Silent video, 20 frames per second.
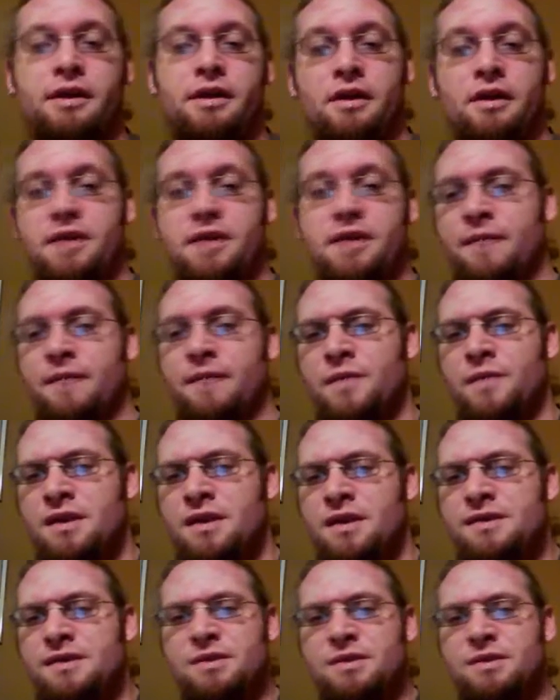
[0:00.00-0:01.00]
Okay,
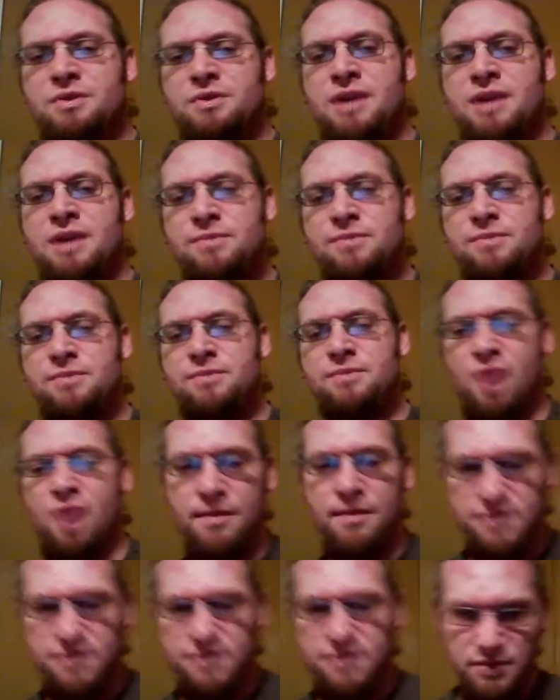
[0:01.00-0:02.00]
so when James
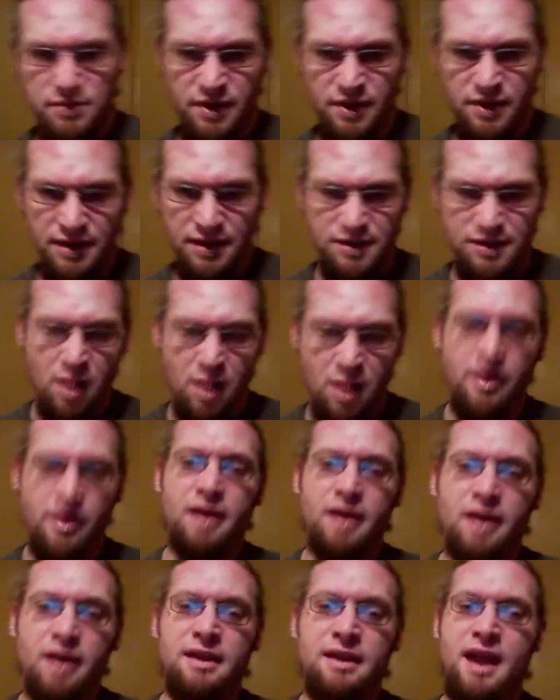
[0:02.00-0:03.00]
Robinson was writing
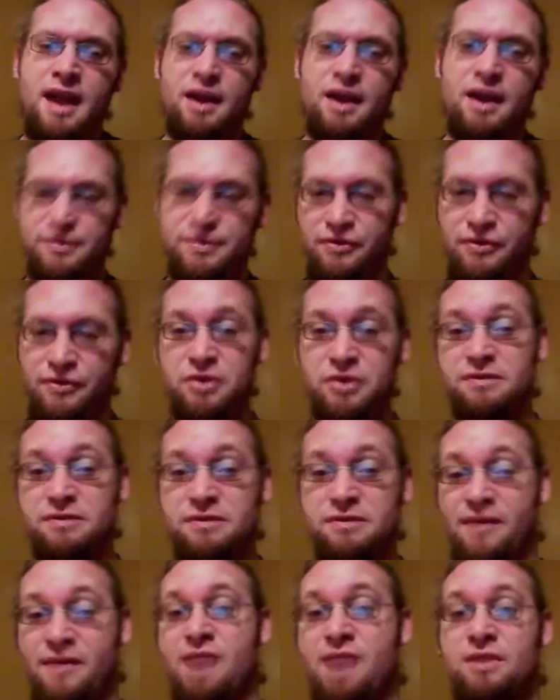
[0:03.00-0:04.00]
Starman, he had his first
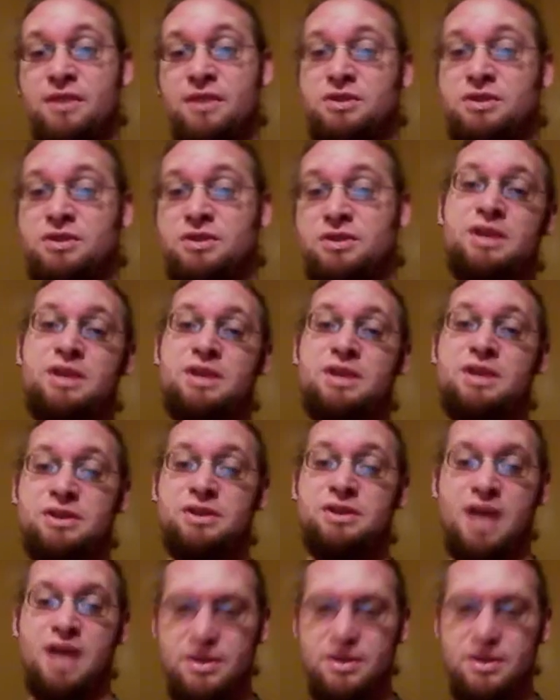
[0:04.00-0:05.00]
5 issues
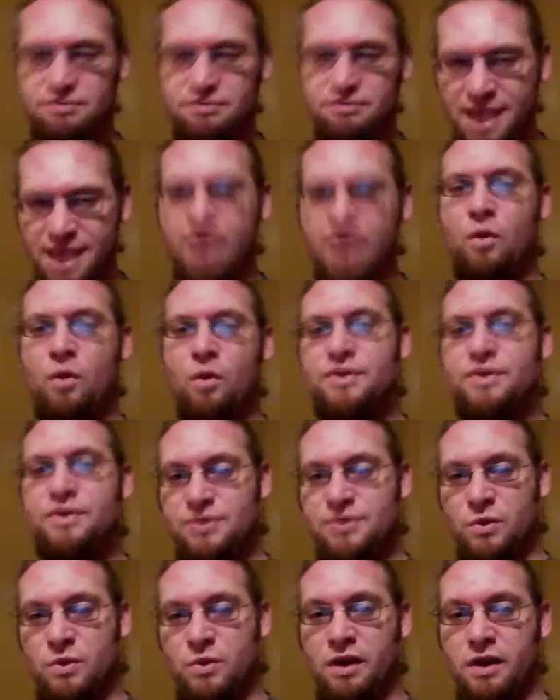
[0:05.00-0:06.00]
as kind of one
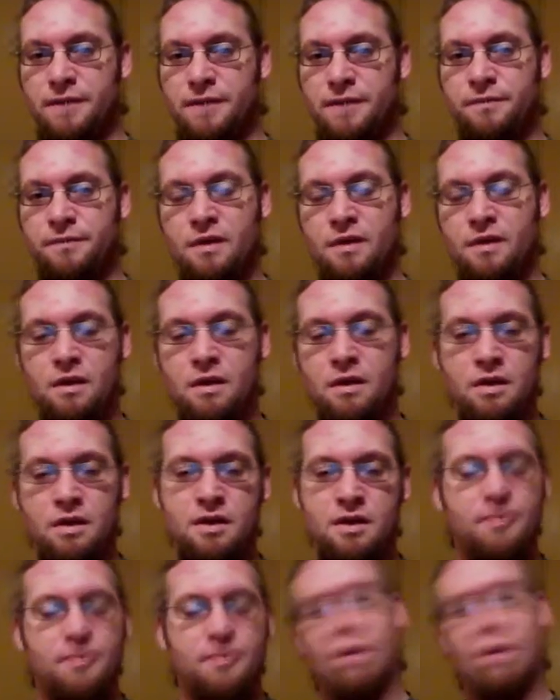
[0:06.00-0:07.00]
story.
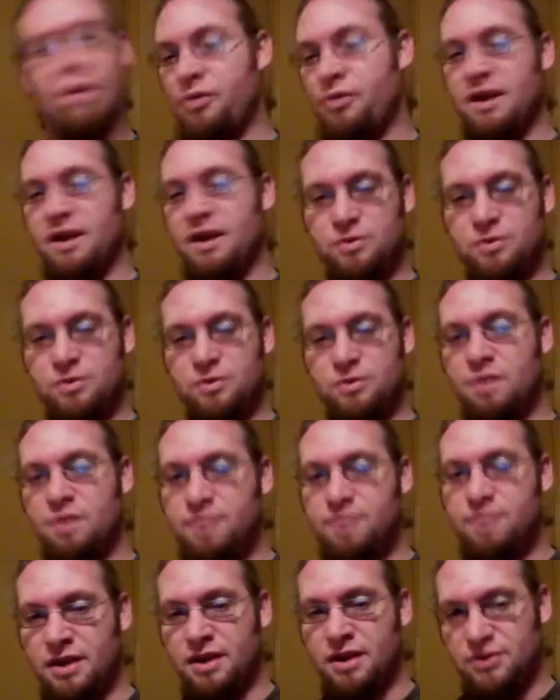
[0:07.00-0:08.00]
I mean, the whole thing's one
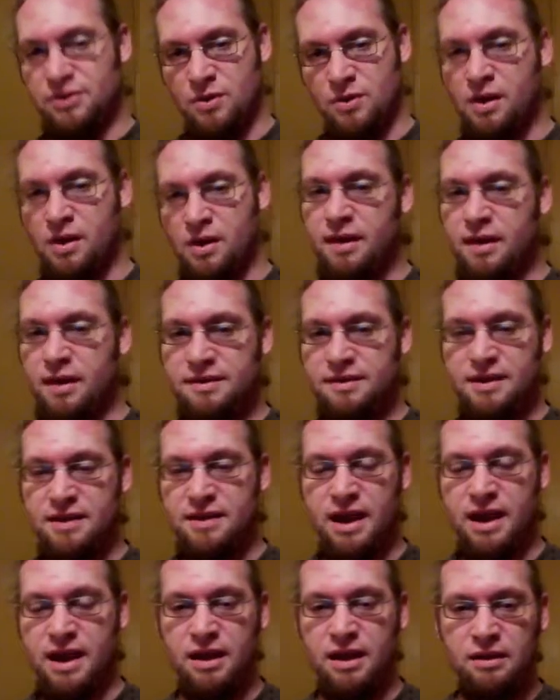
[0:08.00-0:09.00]
big story. It's an
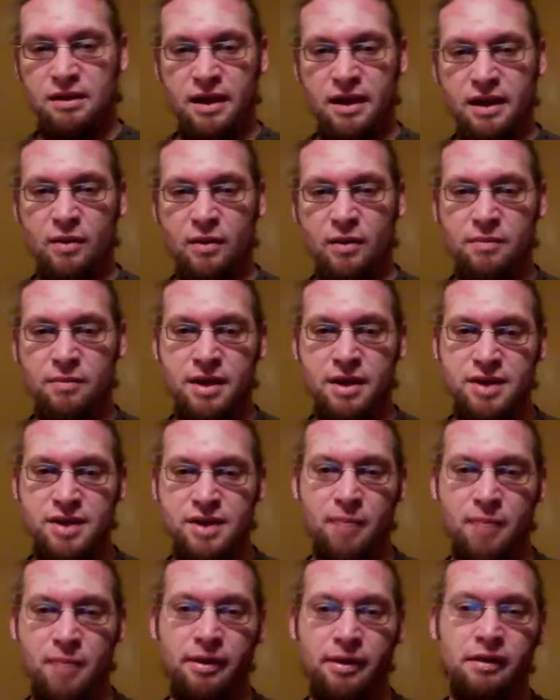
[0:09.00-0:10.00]
81 page
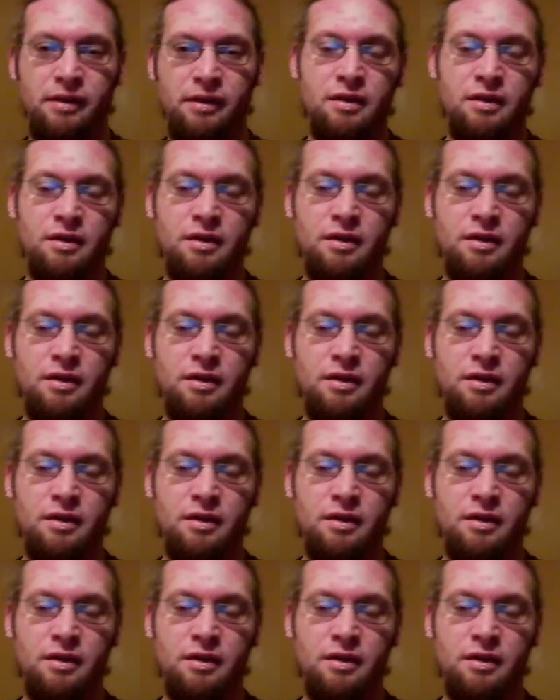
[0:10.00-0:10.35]
epic.